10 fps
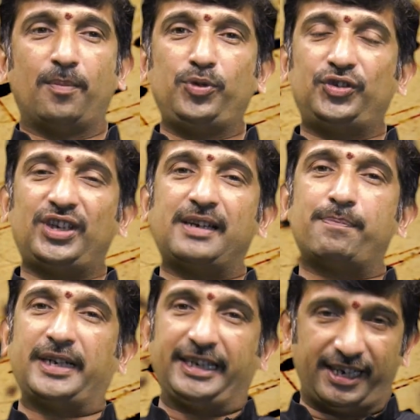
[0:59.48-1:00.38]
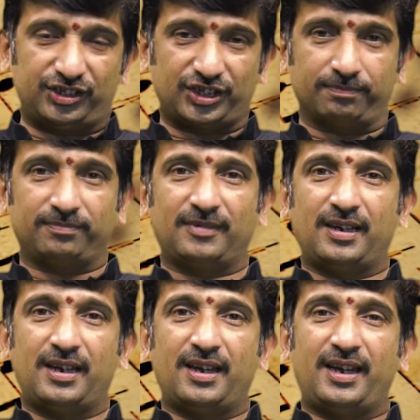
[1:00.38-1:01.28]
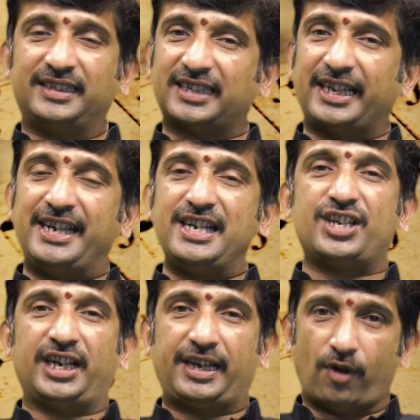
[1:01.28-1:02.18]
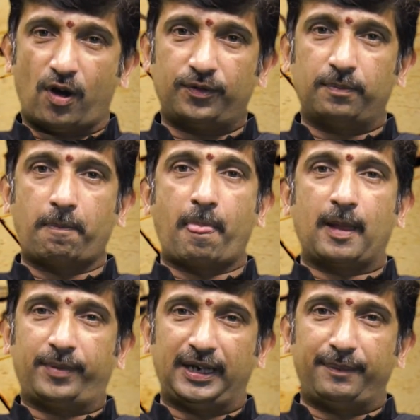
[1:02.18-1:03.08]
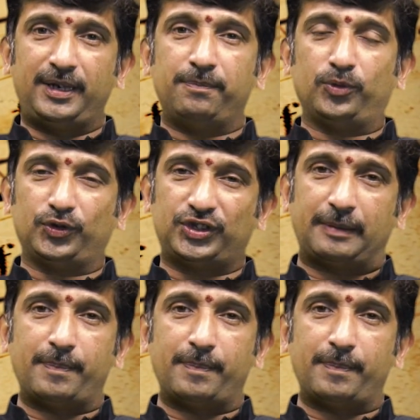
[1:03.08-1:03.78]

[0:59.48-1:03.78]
Music meditation is an initiative of Pyramid Music